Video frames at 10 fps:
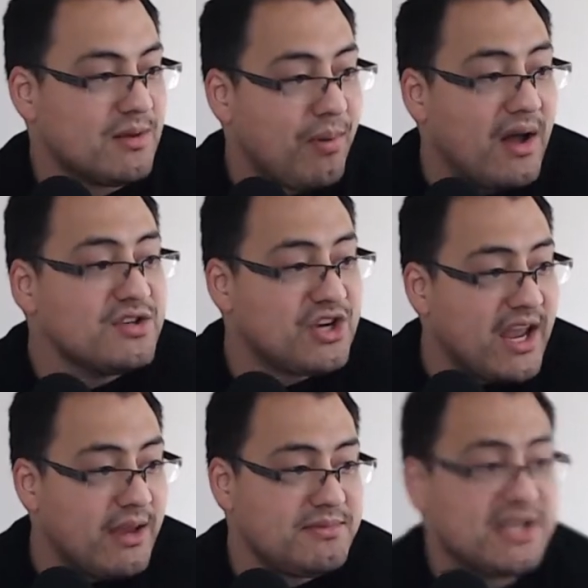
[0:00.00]
LeBron
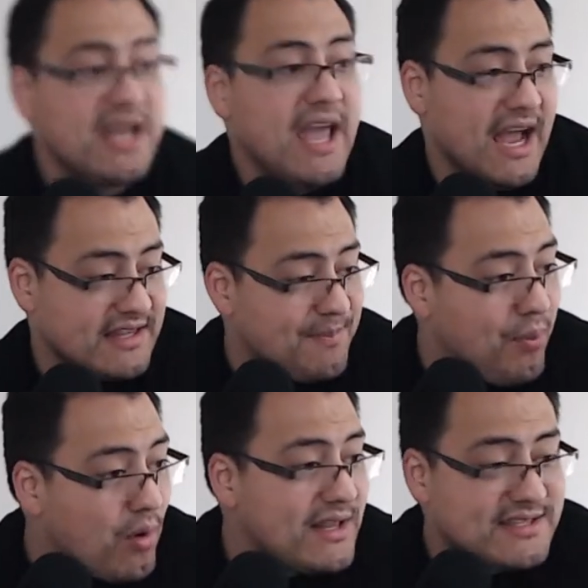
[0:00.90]
James, at the
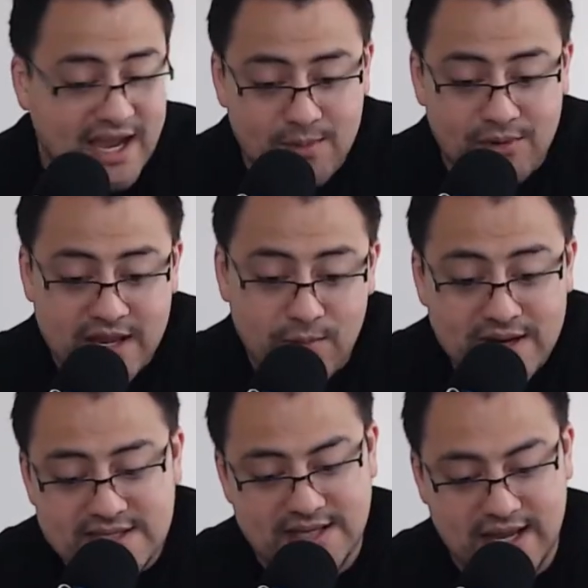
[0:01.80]
point in time when he
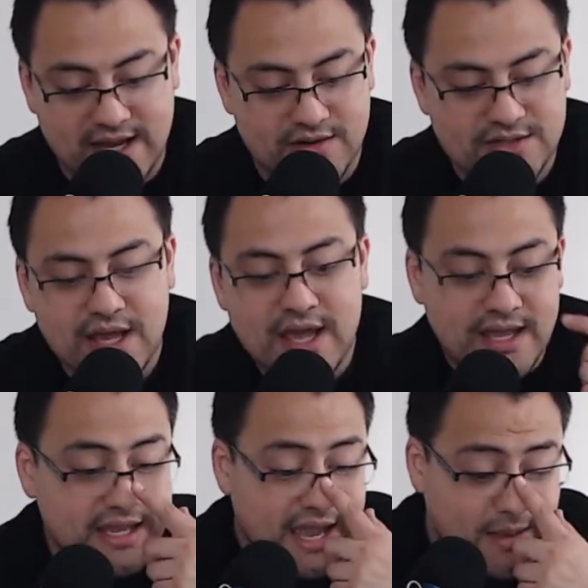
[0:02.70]
went to the Lakers,
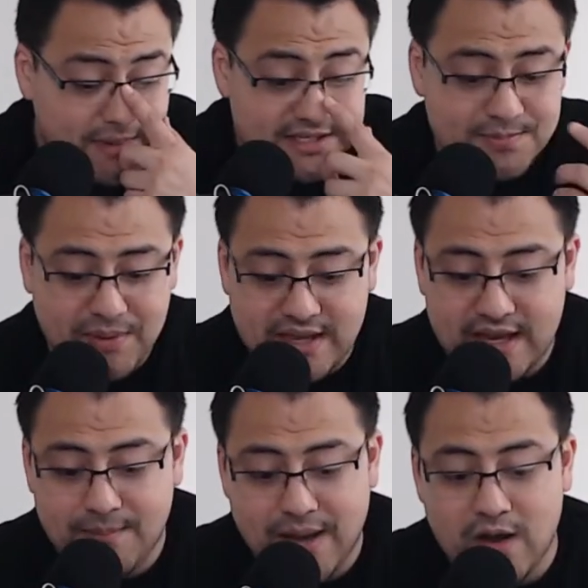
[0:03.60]
he had been speaking
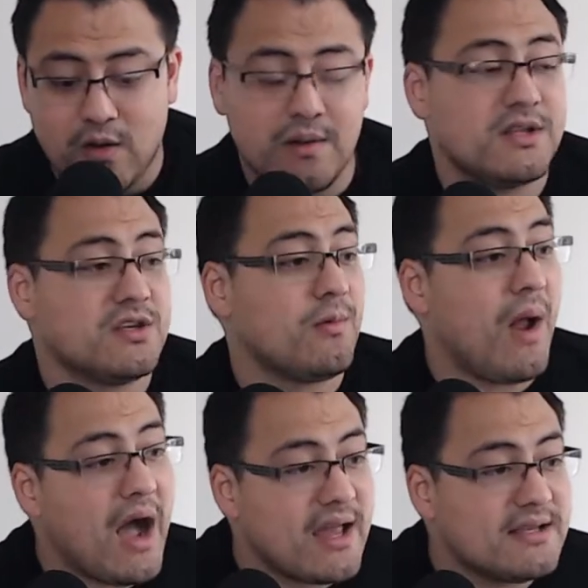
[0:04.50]
about going to the
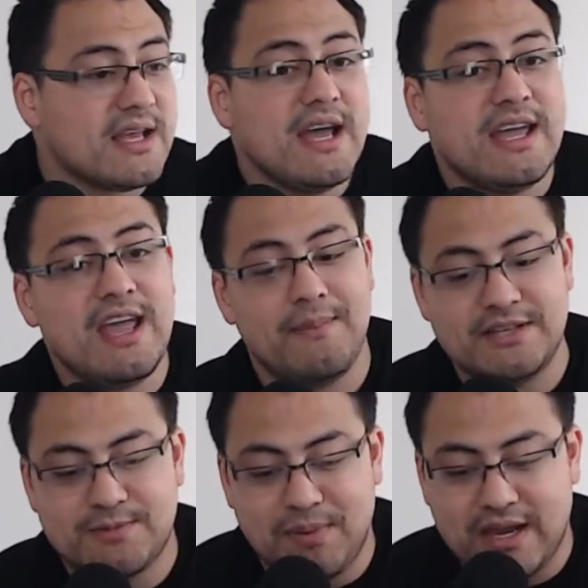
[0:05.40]
Rockets. He had been
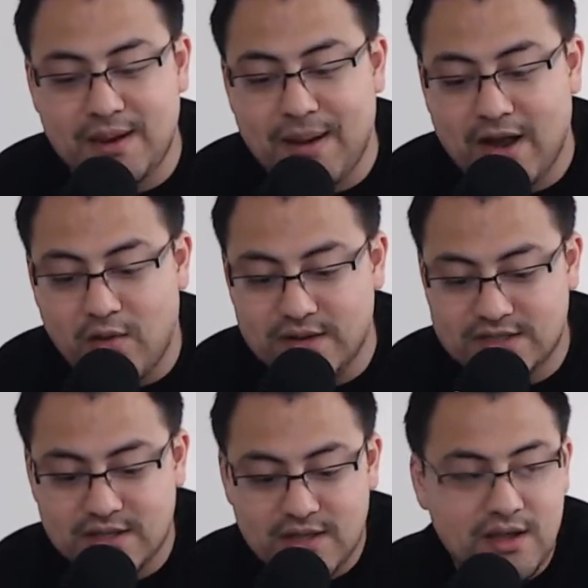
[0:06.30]
speaking about going to
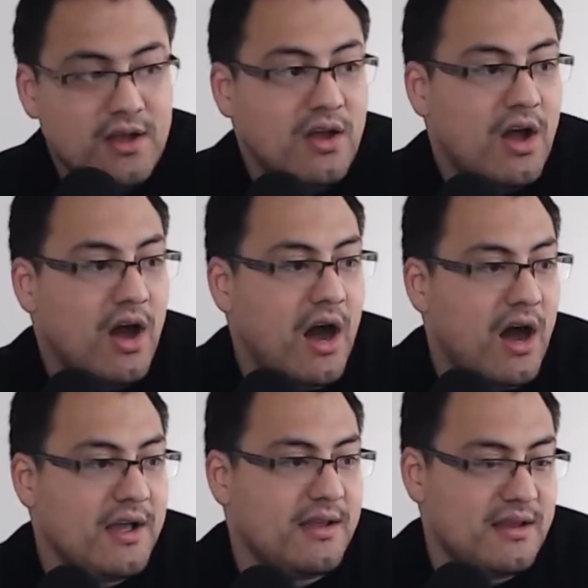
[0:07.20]
there regardless because his
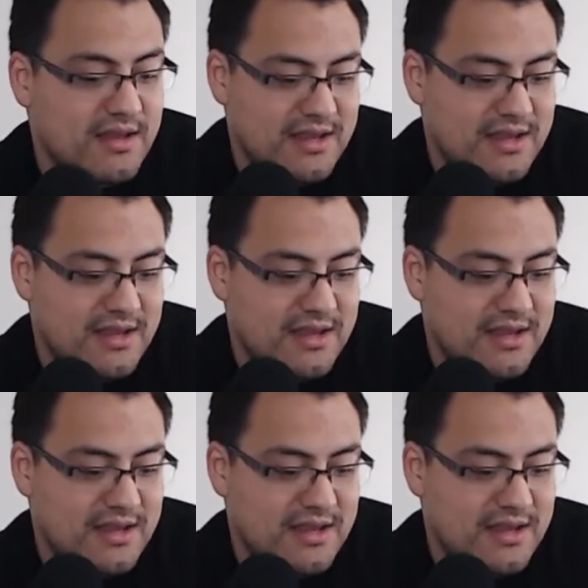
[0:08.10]
family's there.